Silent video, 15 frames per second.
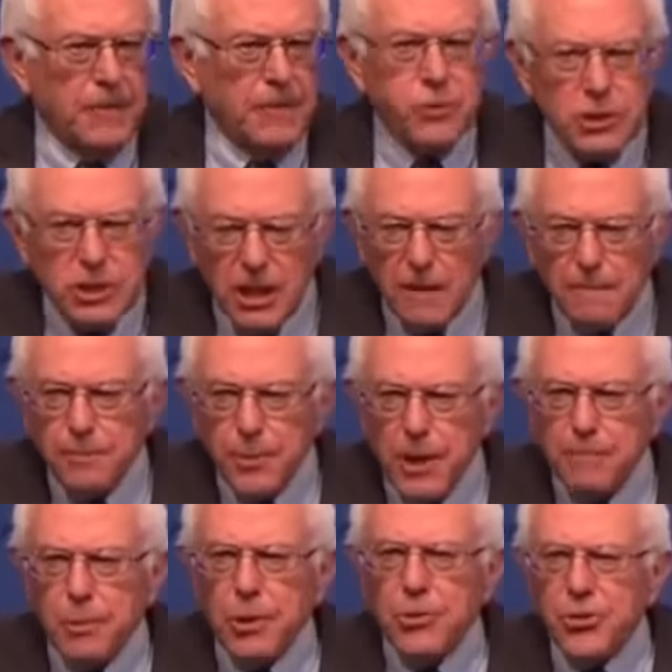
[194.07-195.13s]
that for some
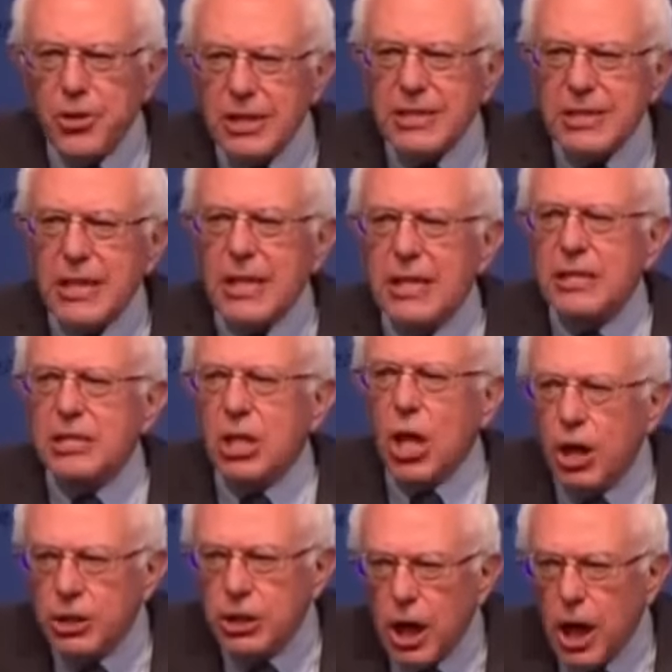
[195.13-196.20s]
people this is
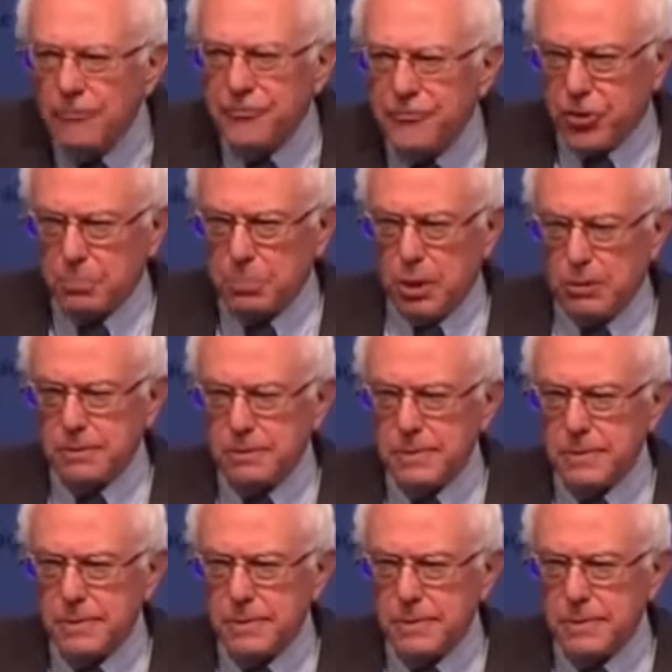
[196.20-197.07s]
uncomfortable,